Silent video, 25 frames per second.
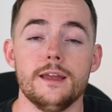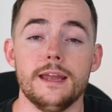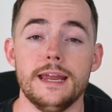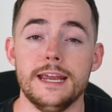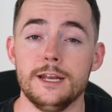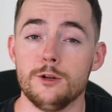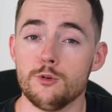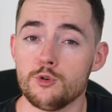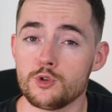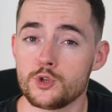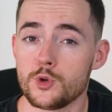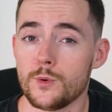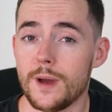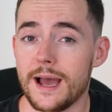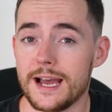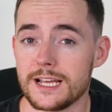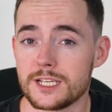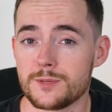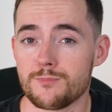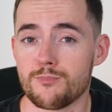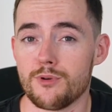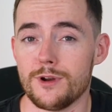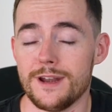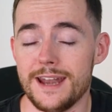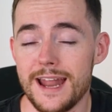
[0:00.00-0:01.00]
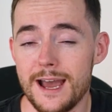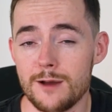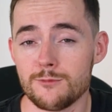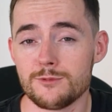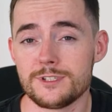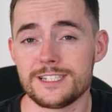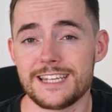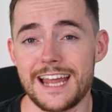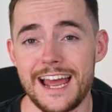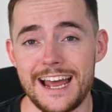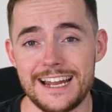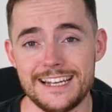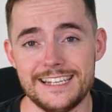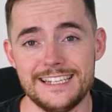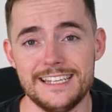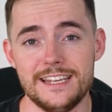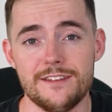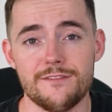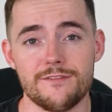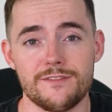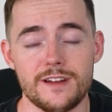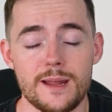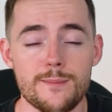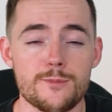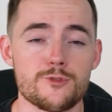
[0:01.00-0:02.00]
It also has pronounced
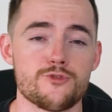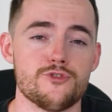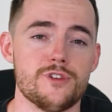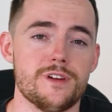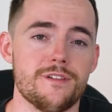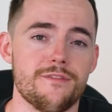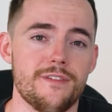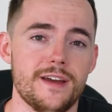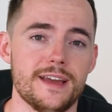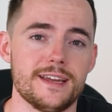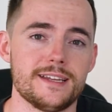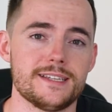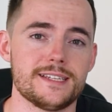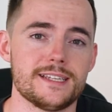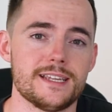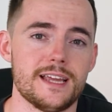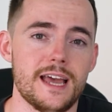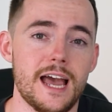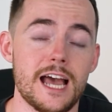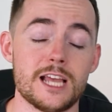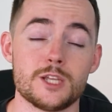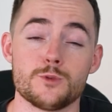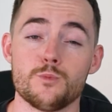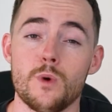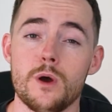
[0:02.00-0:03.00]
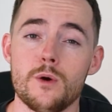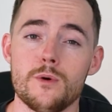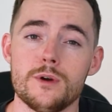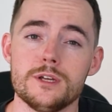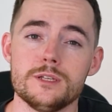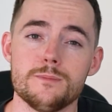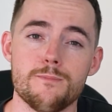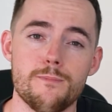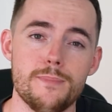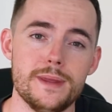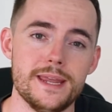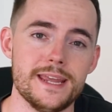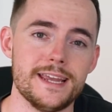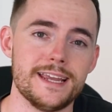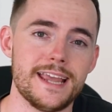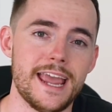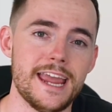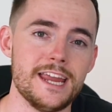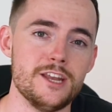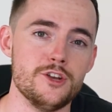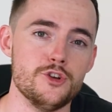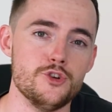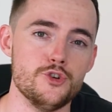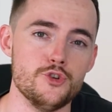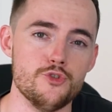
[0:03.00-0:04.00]
anti-inflammatory effects, as well as being
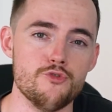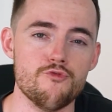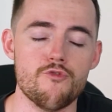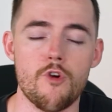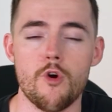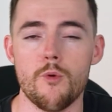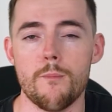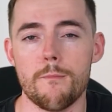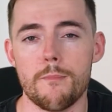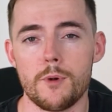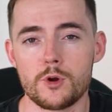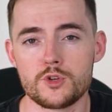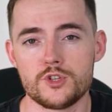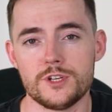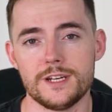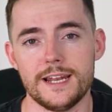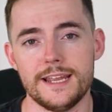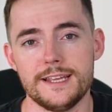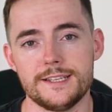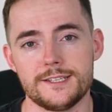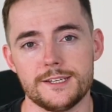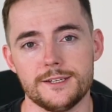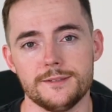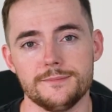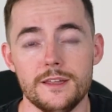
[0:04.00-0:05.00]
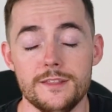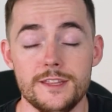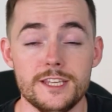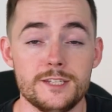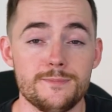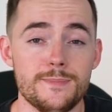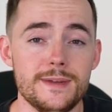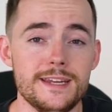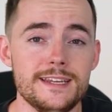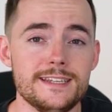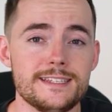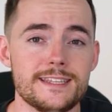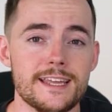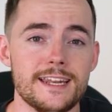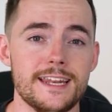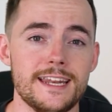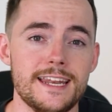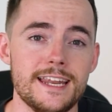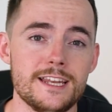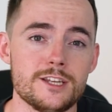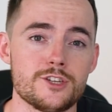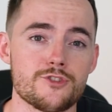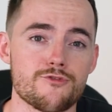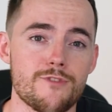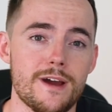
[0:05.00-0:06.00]
a neuromodulator. This means that it
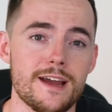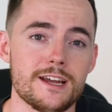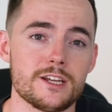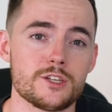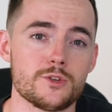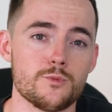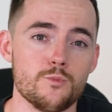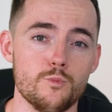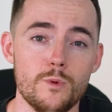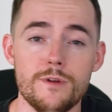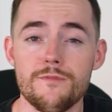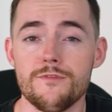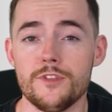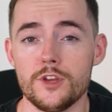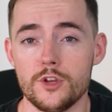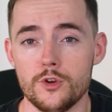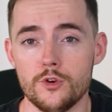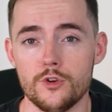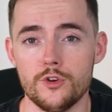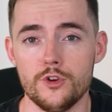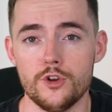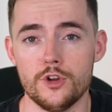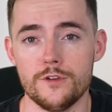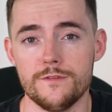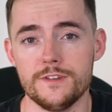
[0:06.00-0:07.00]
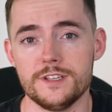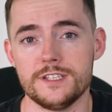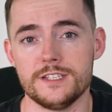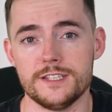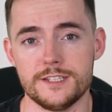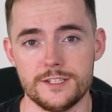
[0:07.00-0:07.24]
interacts with the gut nervous